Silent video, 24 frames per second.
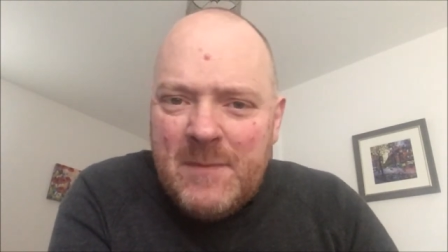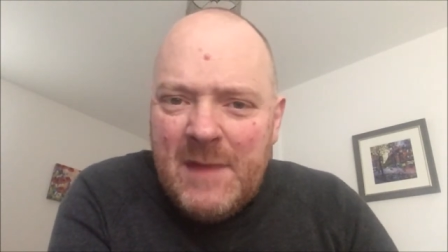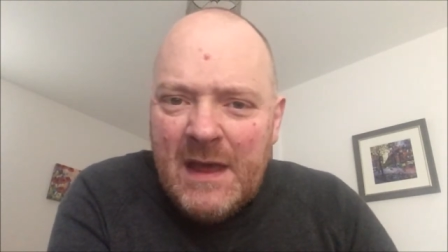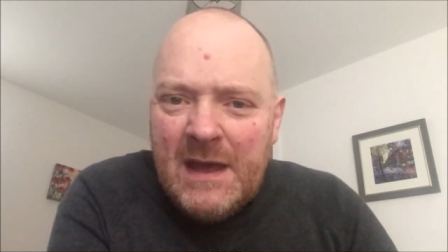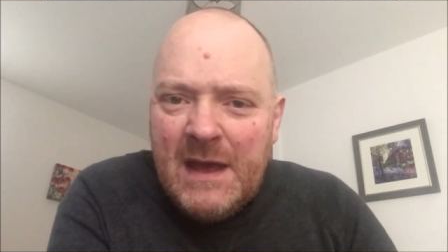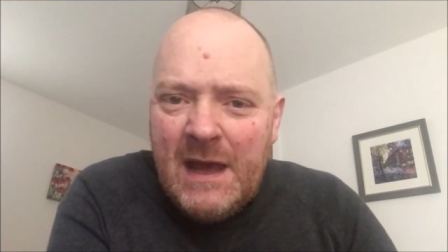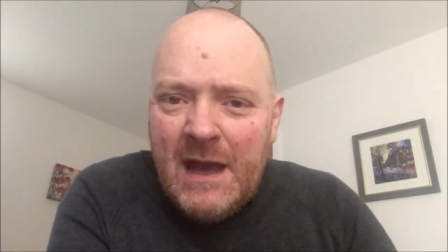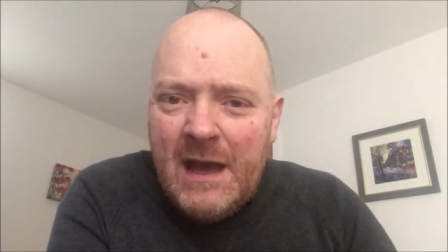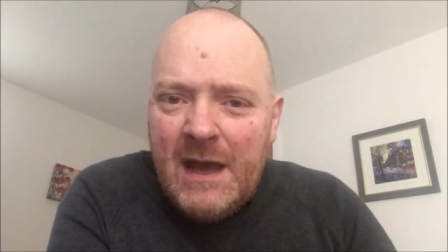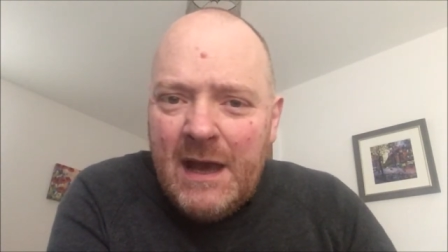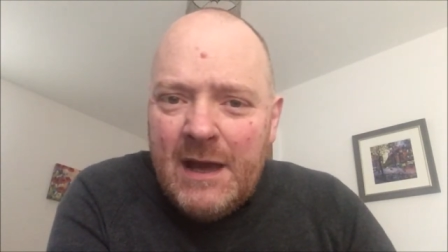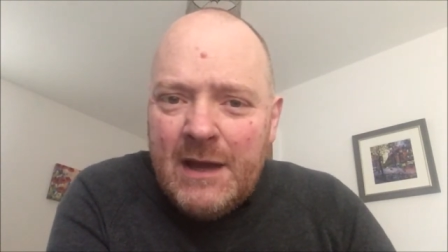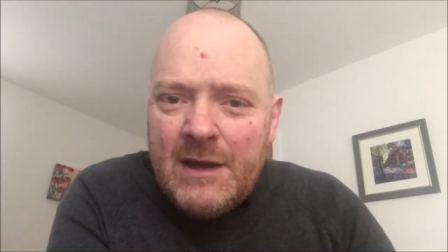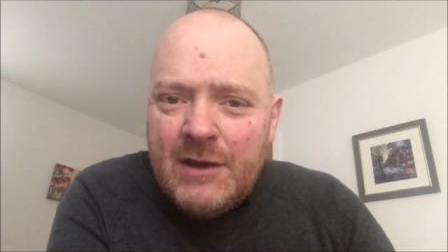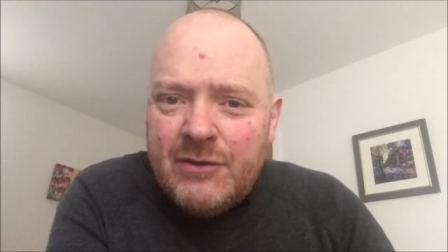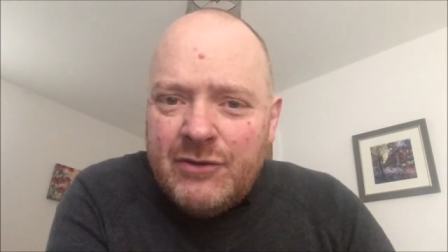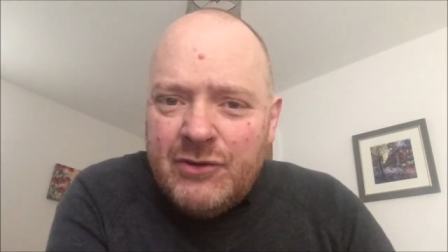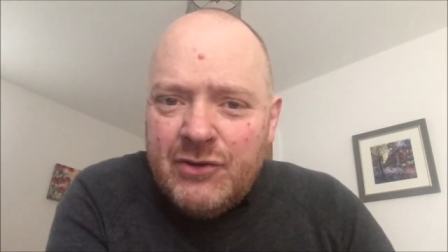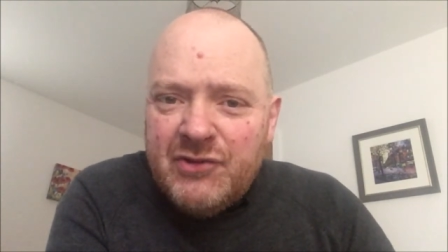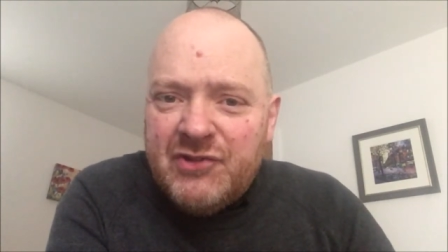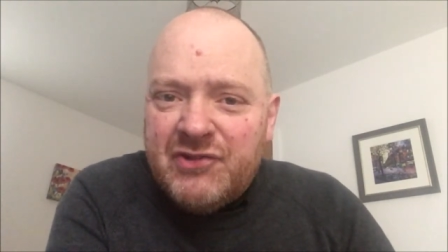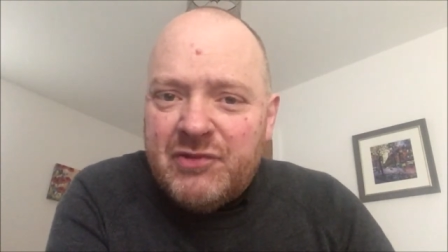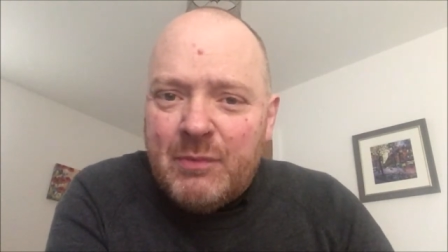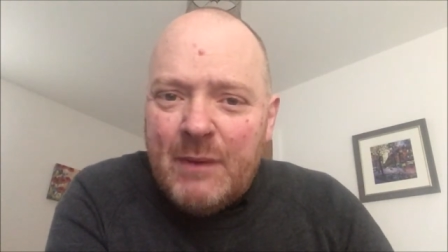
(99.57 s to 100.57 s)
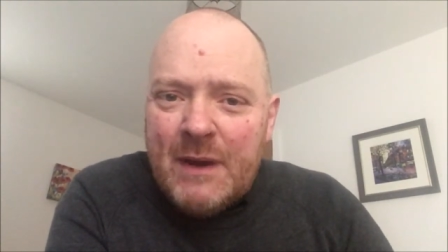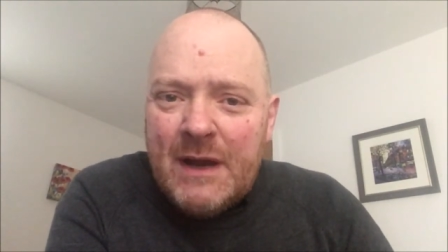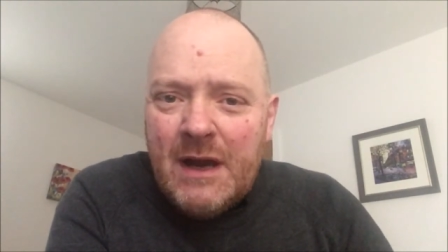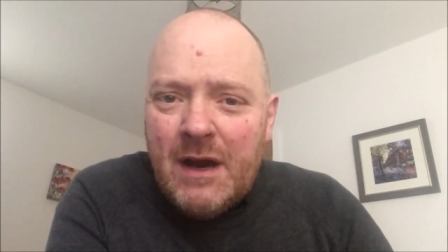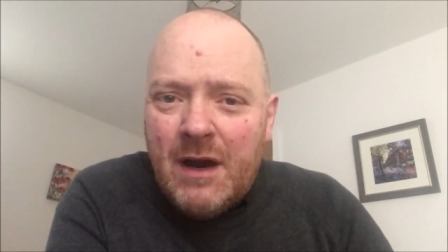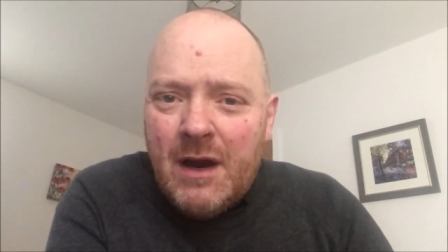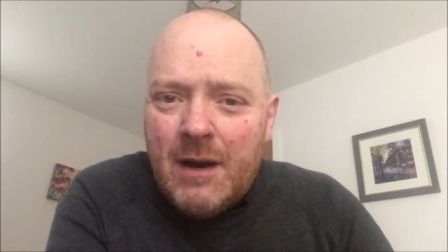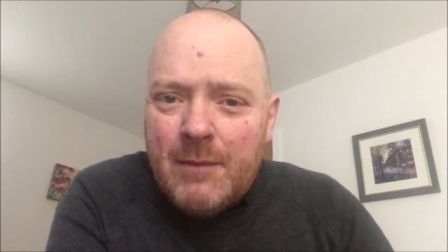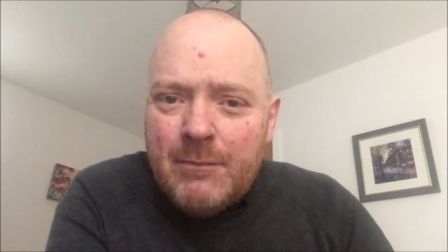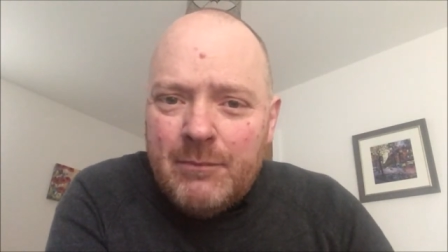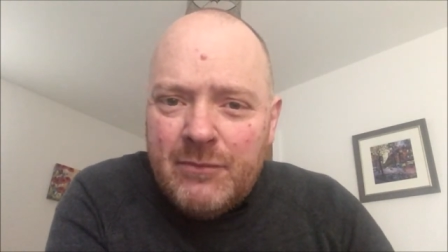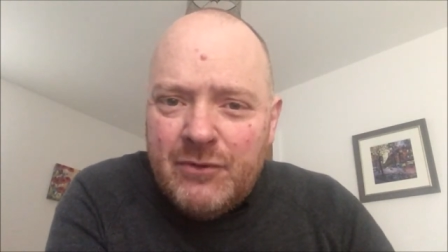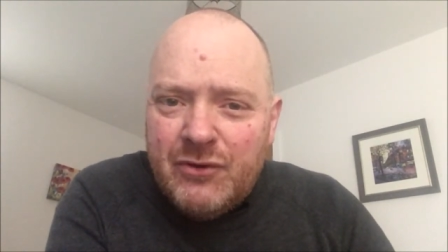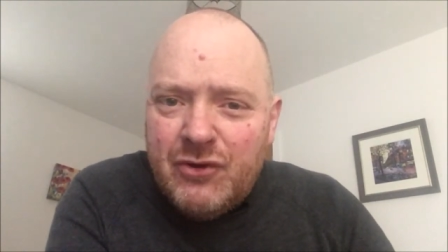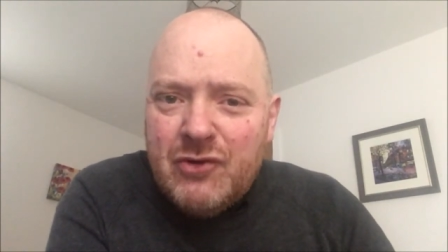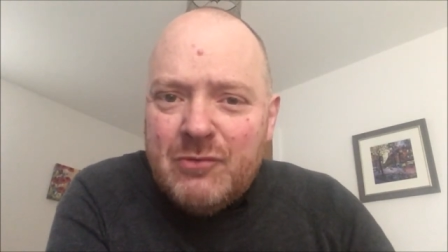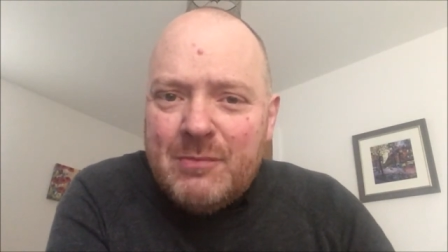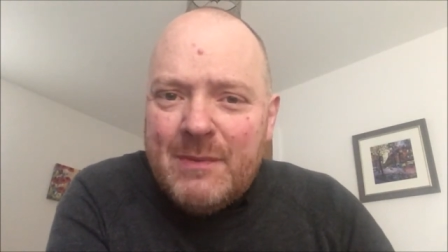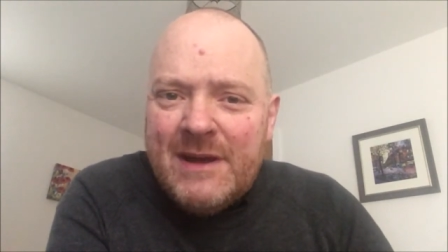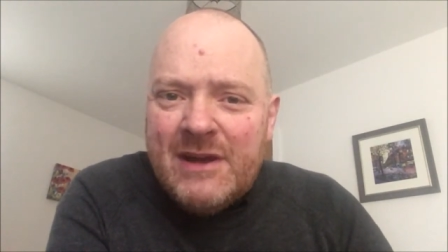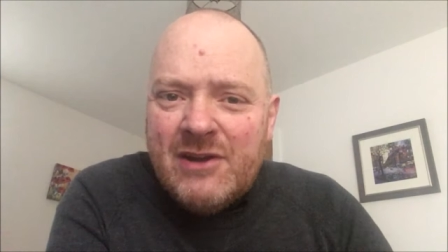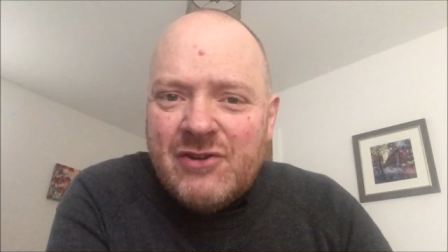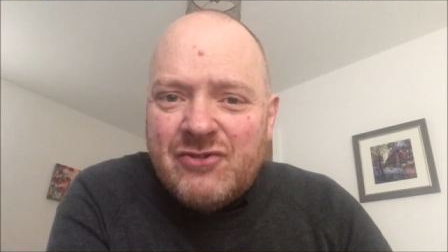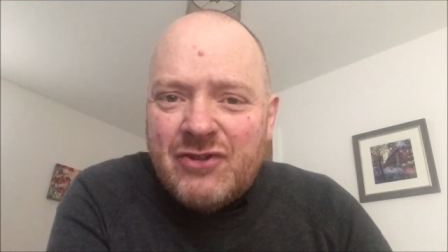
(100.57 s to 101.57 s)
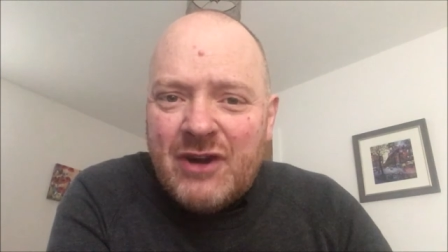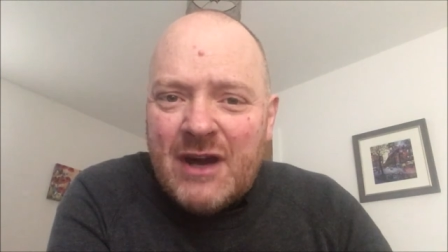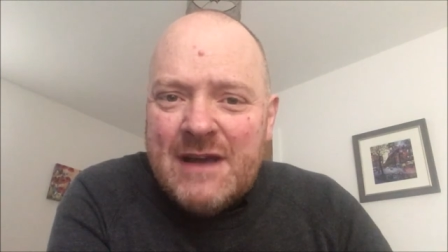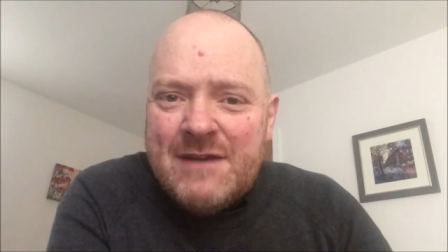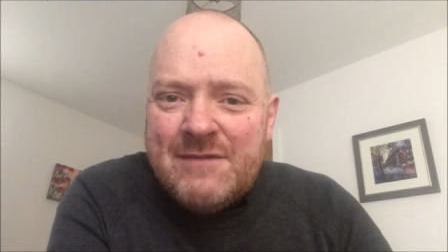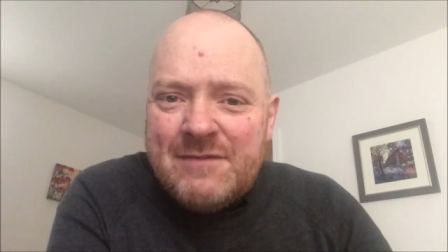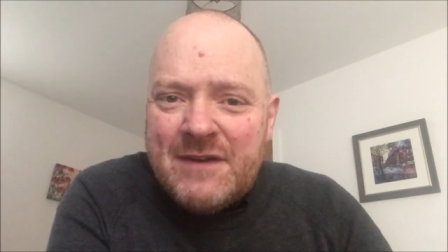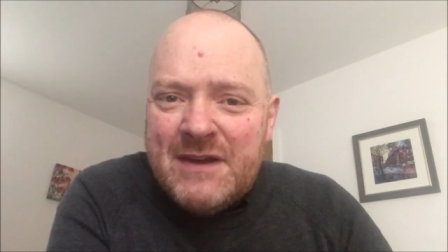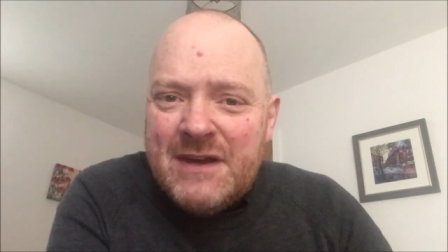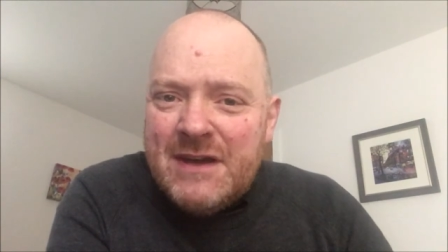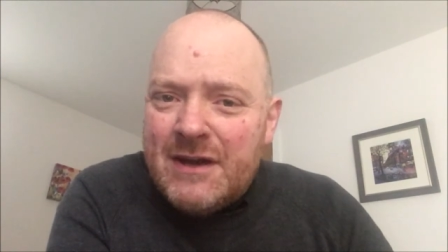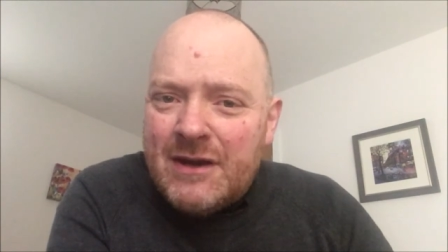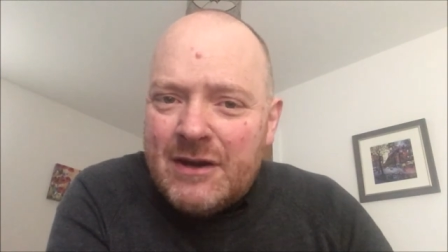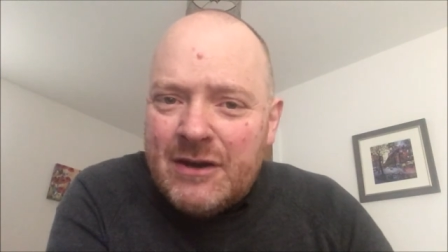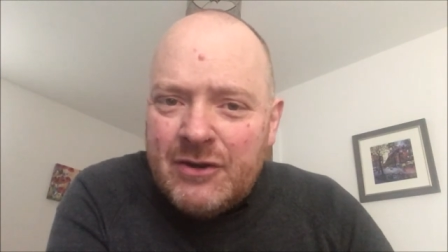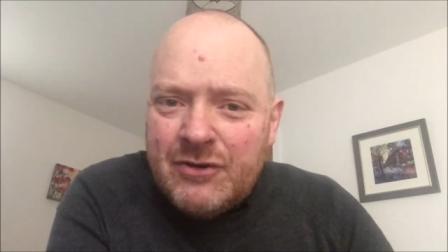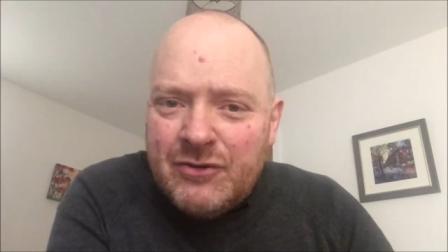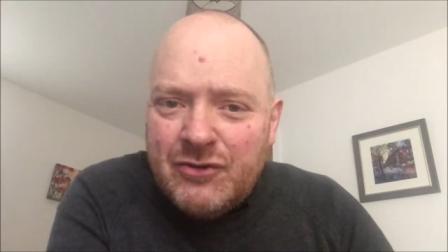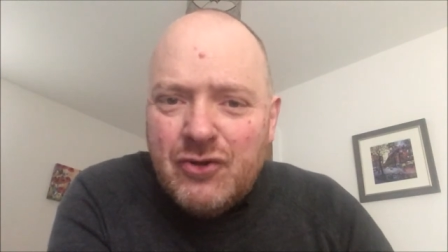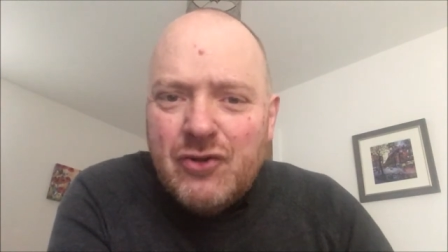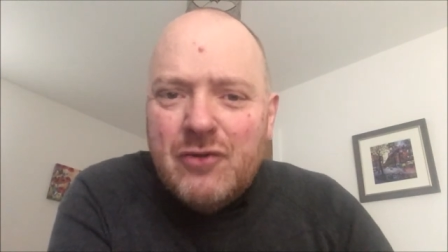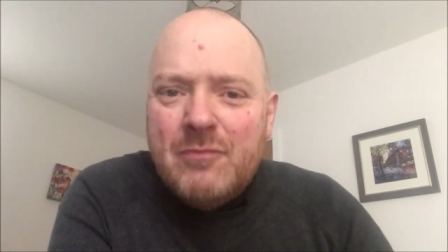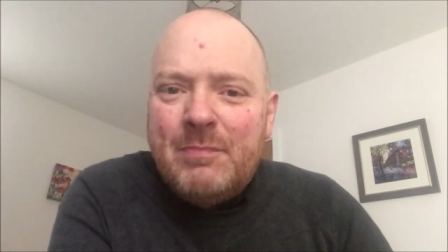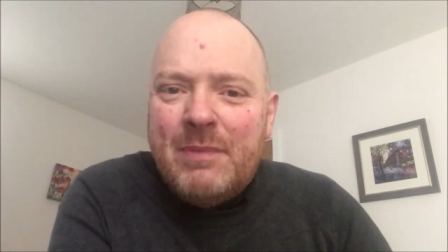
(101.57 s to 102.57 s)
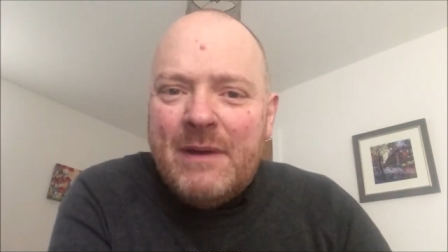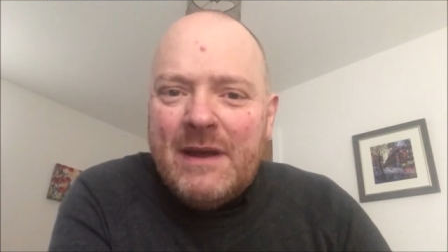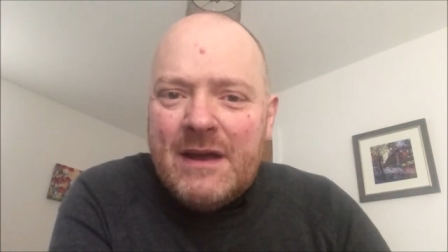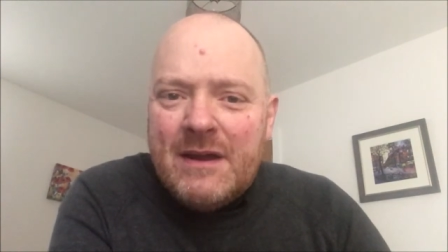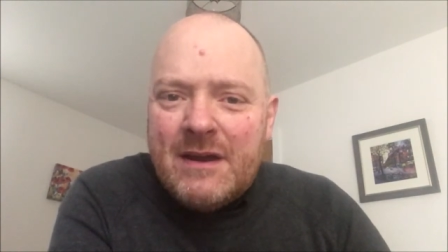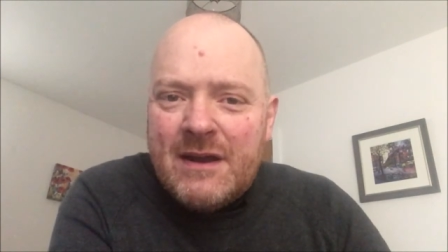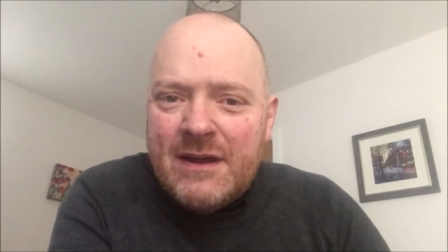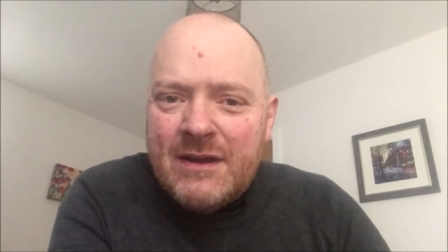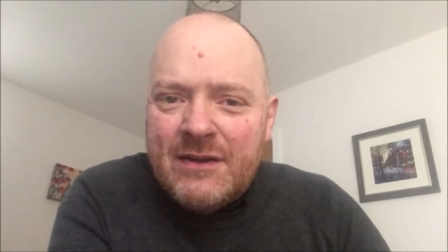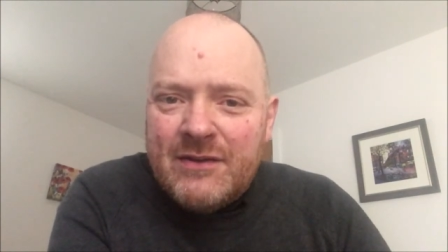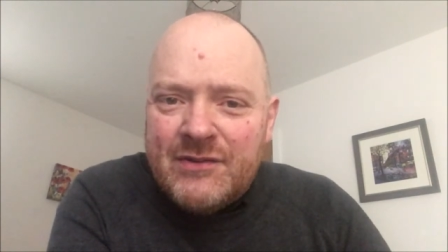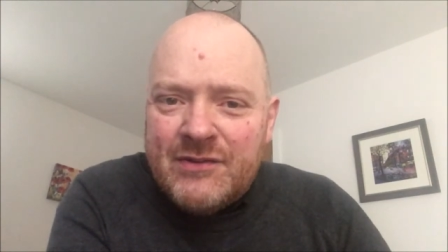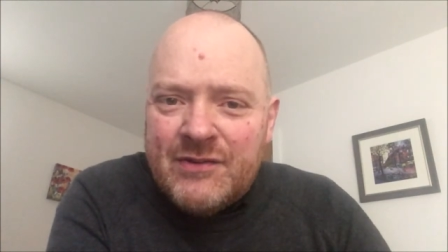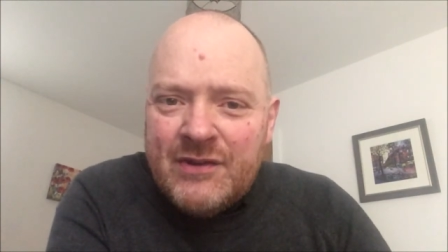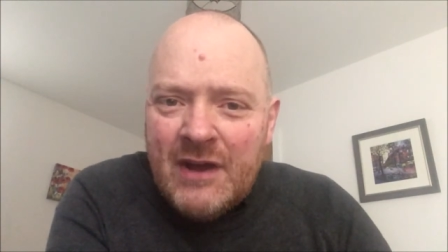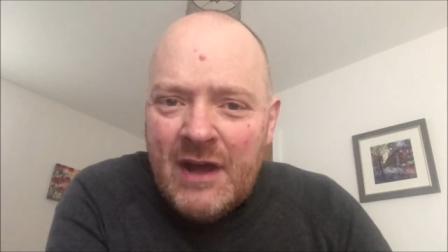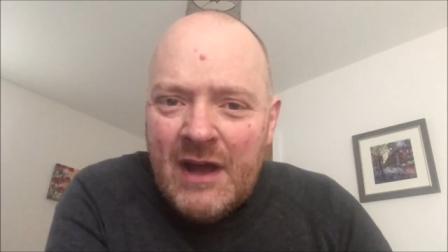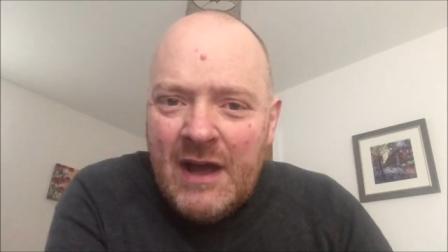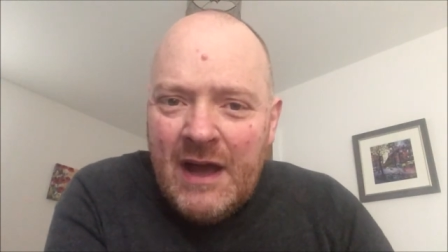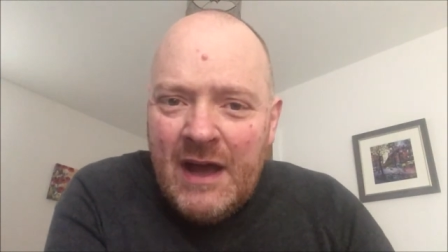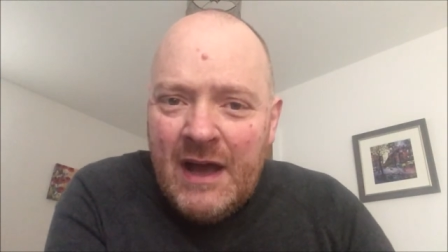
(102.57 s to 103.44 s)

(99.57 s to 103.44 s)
New swing arm, new main drive gear, new bearings.